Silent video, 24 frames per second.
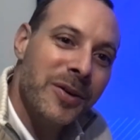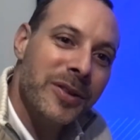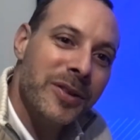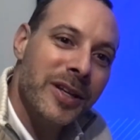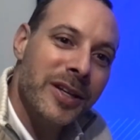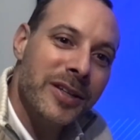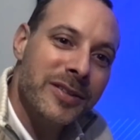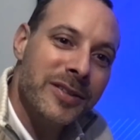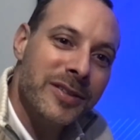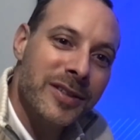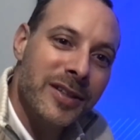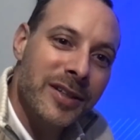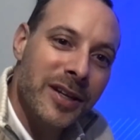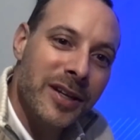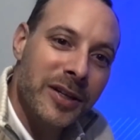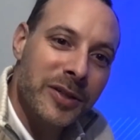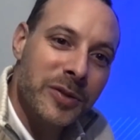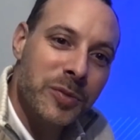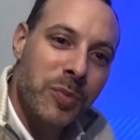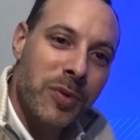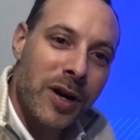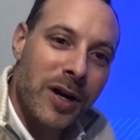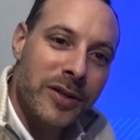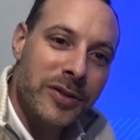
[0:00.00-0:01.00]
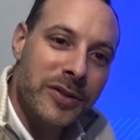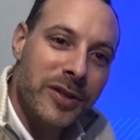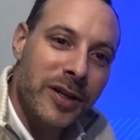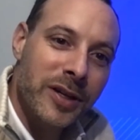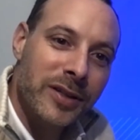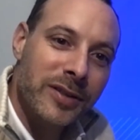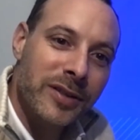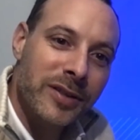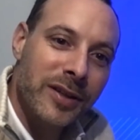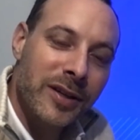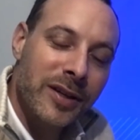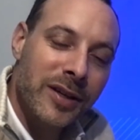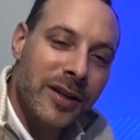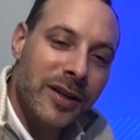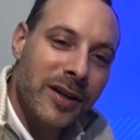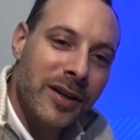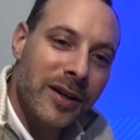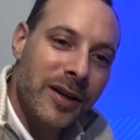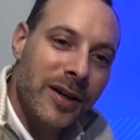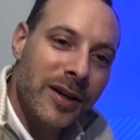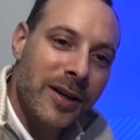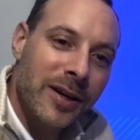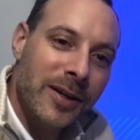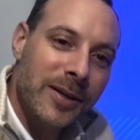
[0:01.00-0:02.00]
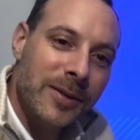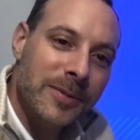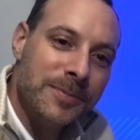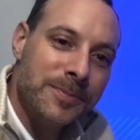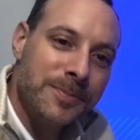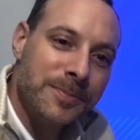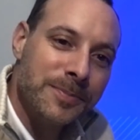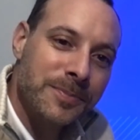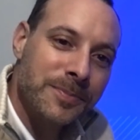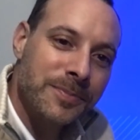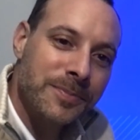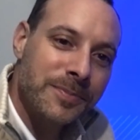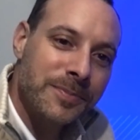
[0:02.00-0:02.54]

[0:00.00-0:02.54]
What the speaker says: That's the next project. And